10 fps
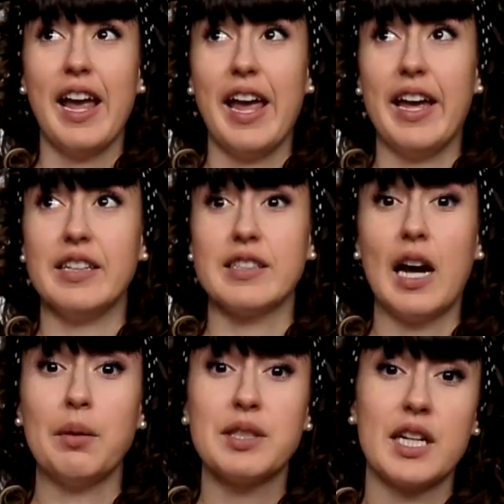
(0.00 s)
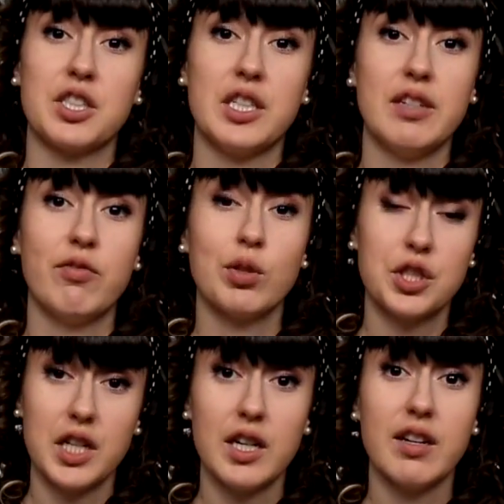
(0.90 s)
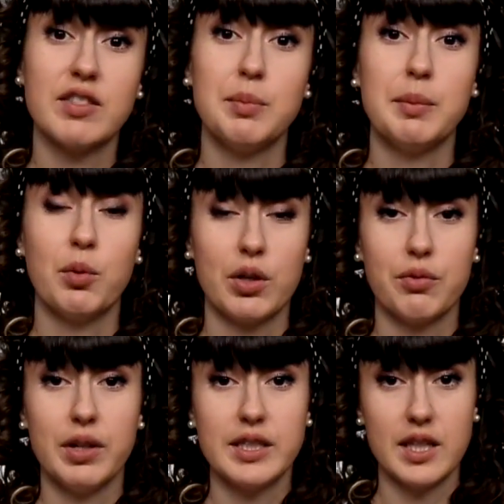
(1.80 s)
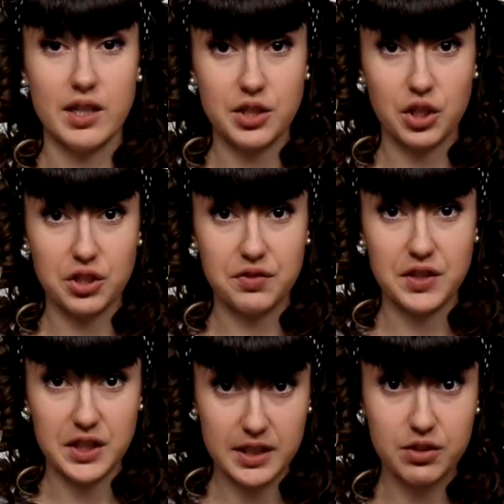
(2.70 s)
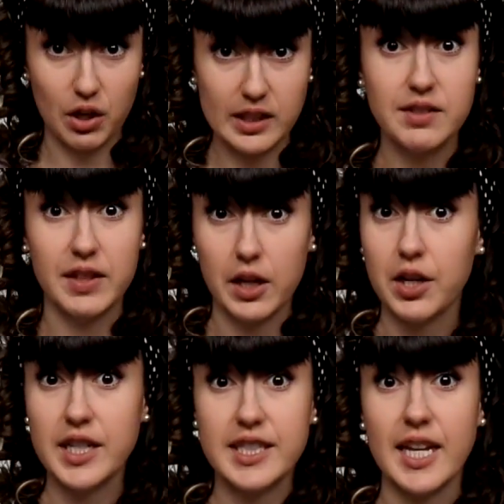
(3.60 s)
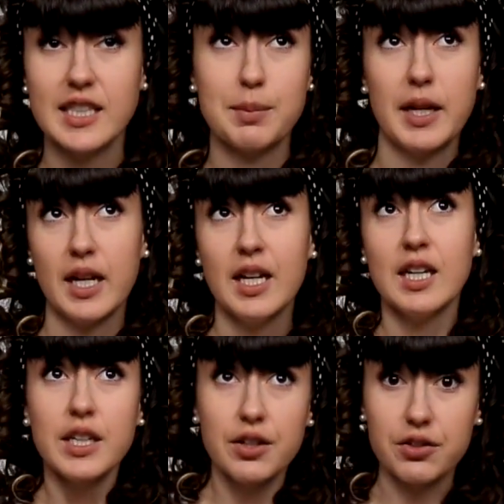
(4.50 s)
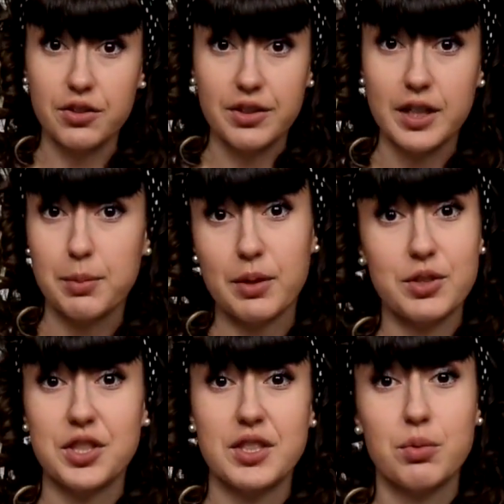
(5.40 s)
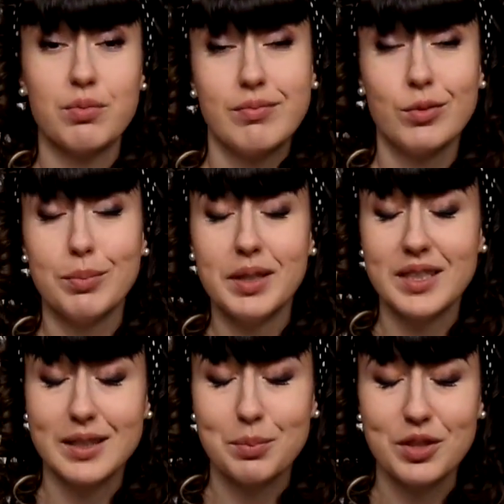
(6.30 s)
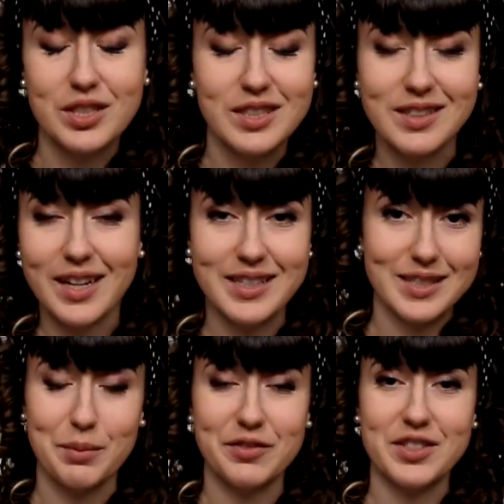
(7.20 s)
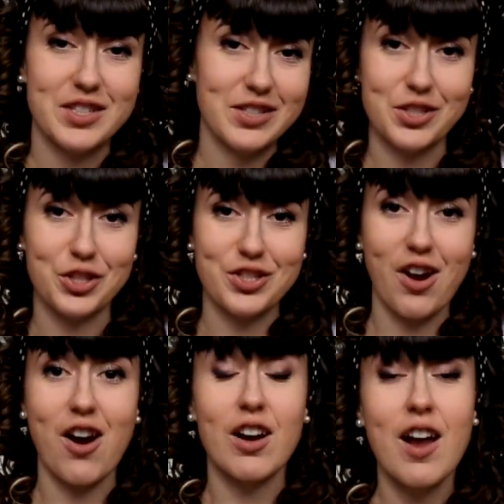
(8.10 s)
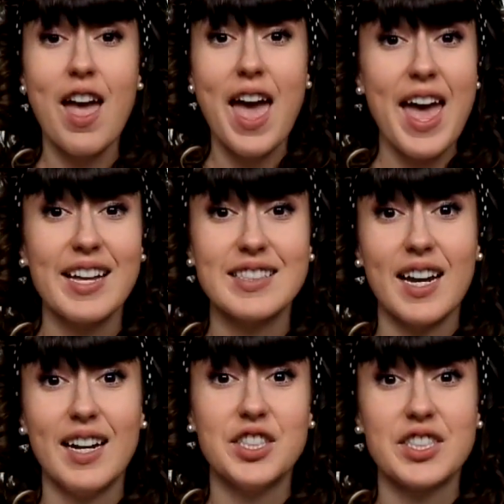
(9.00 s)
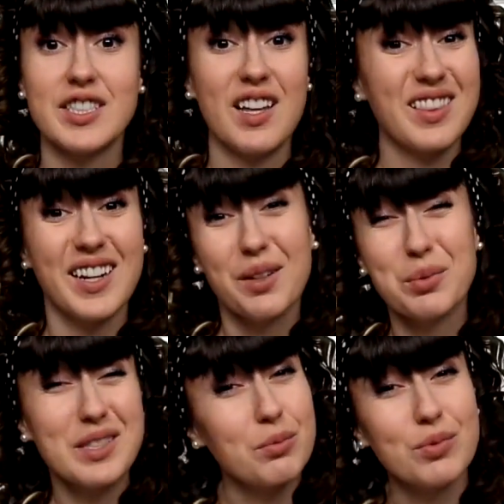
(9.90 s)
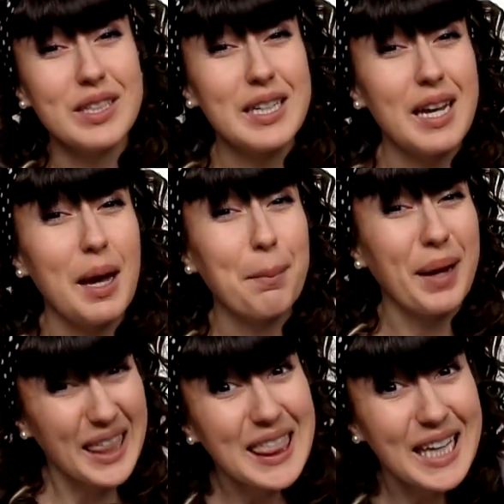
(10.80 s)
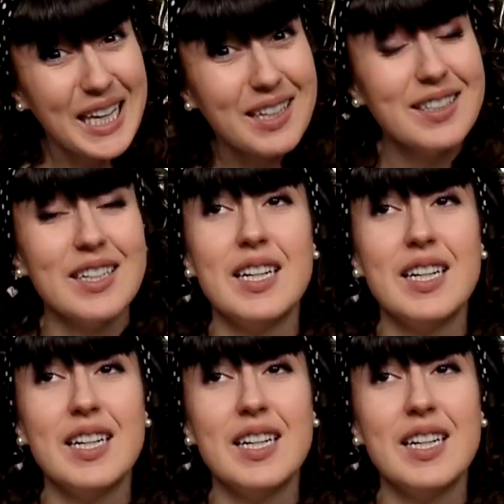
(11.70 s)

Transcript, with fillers: And I was actually fortunate enough to be born and raised in the Church of Jesus Christ of Latter-day Saints, but, you know, growing up I was just a rebellious person, like some of us just are, and I just thought that it wasn't really my thing.